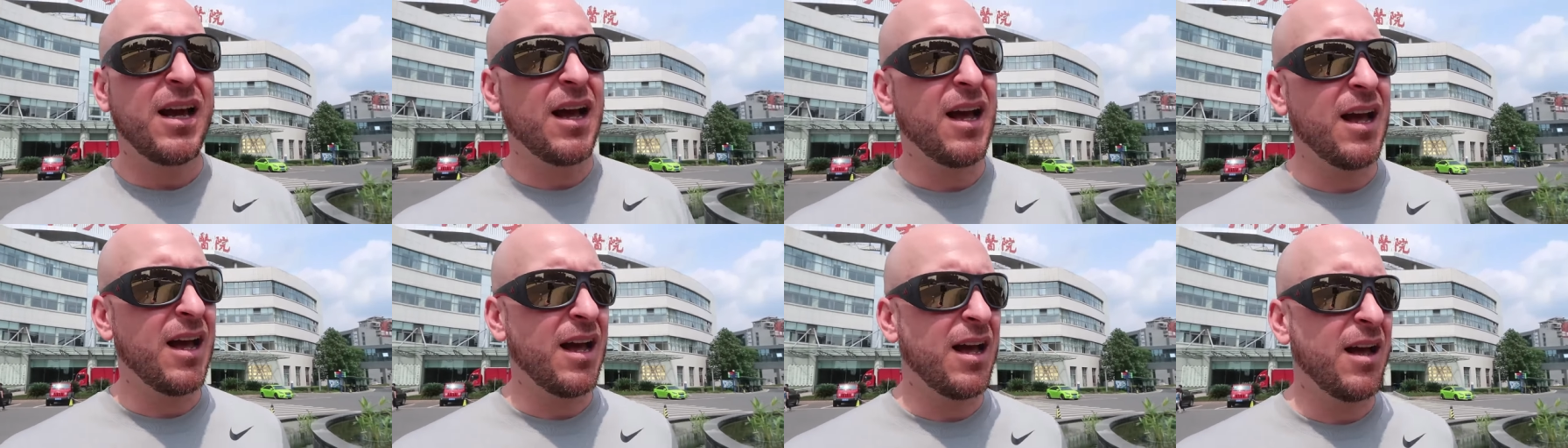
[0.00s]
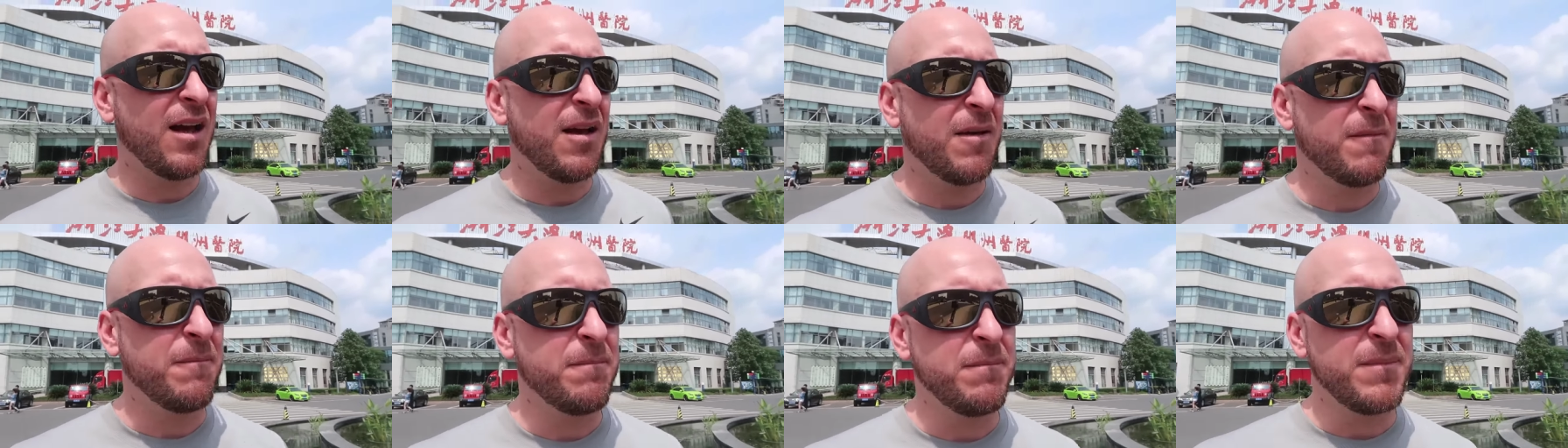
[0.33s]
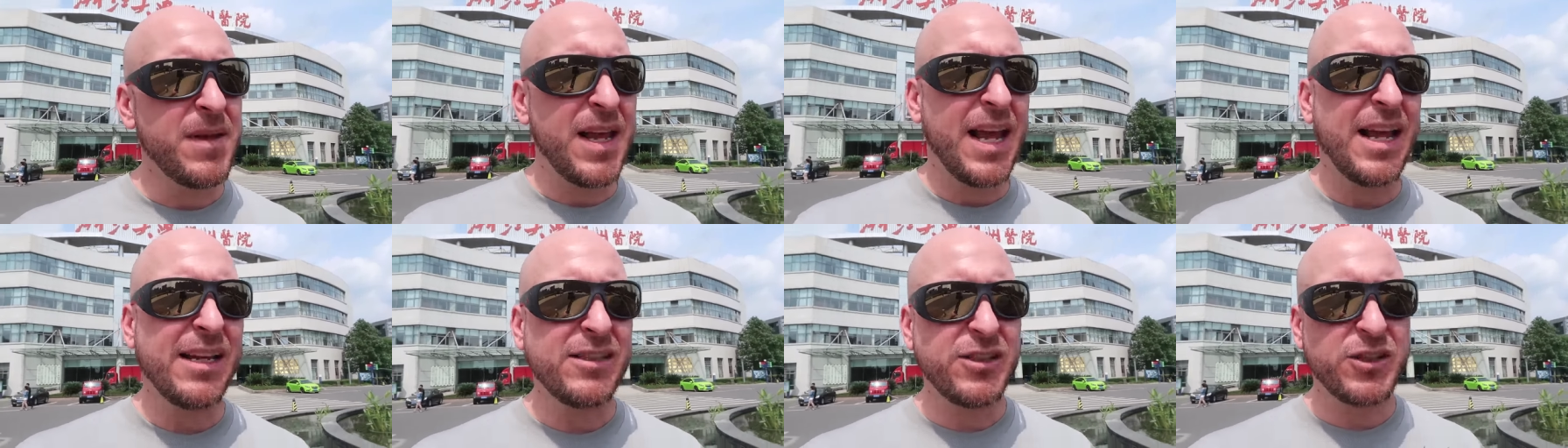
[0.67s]

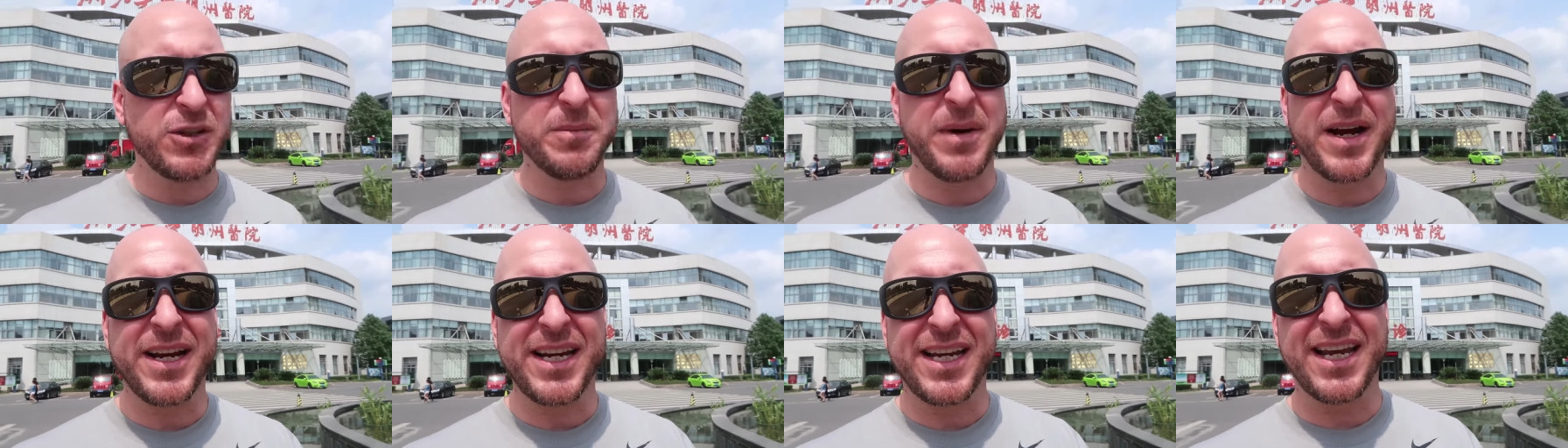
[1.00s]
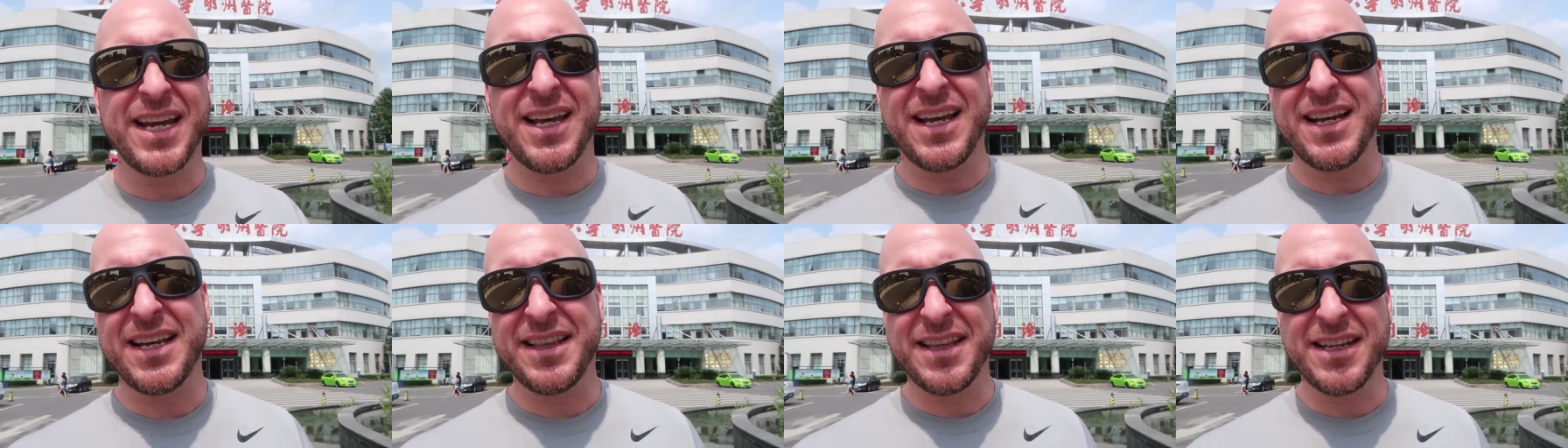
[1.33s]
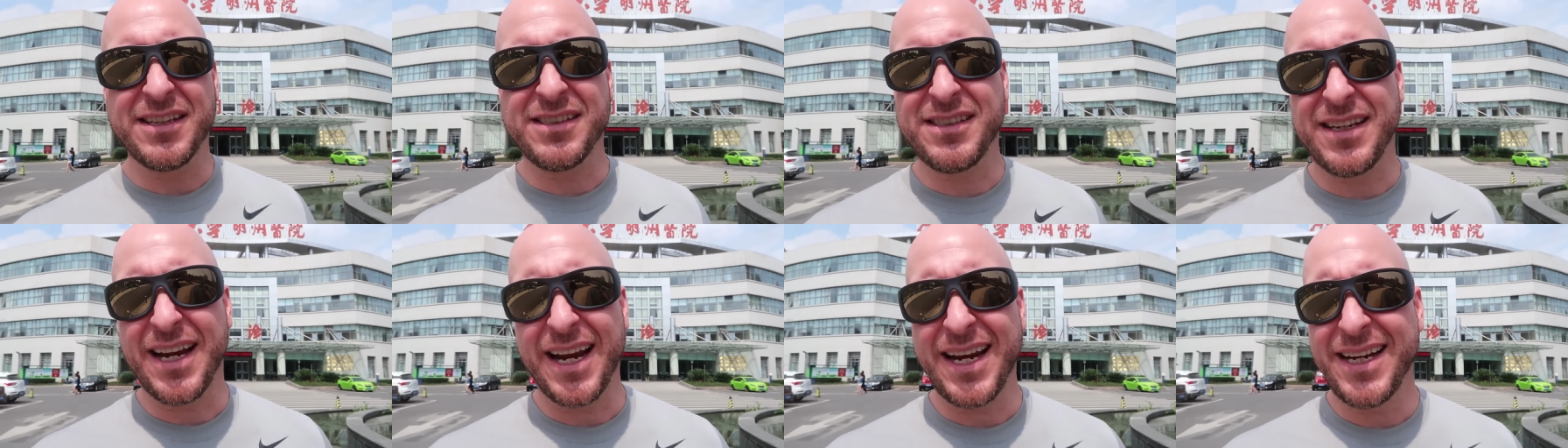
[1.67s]
as you might get in
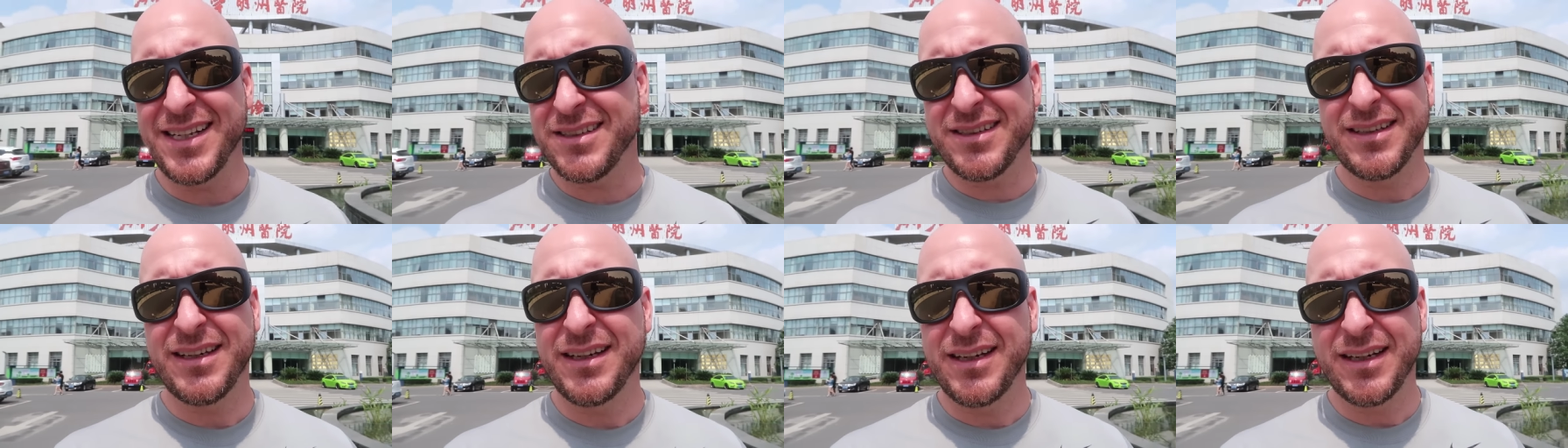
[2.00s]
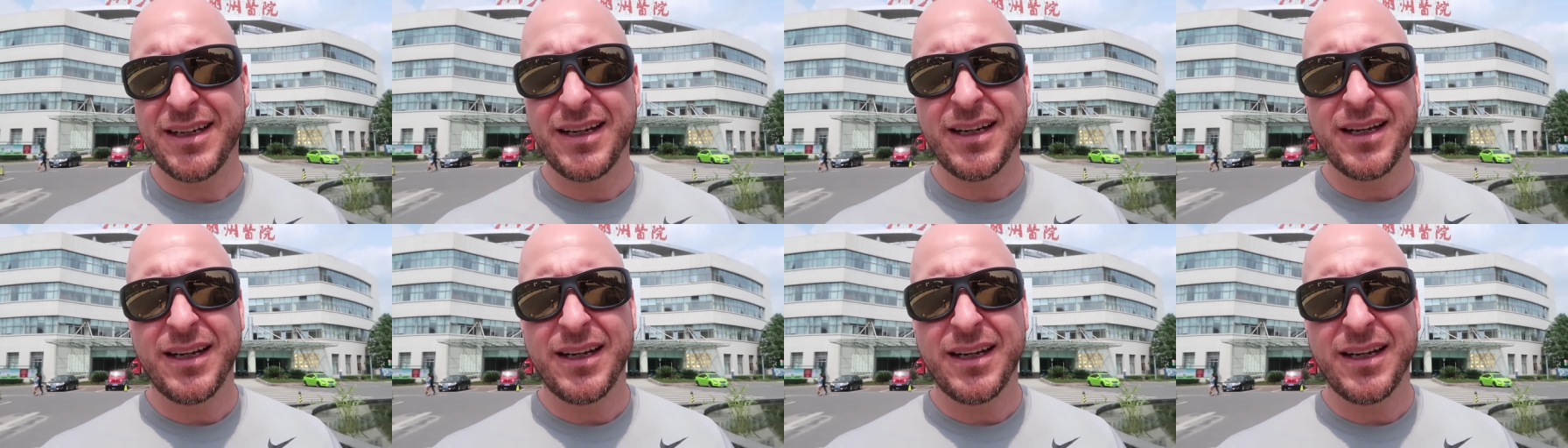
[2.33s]
the States,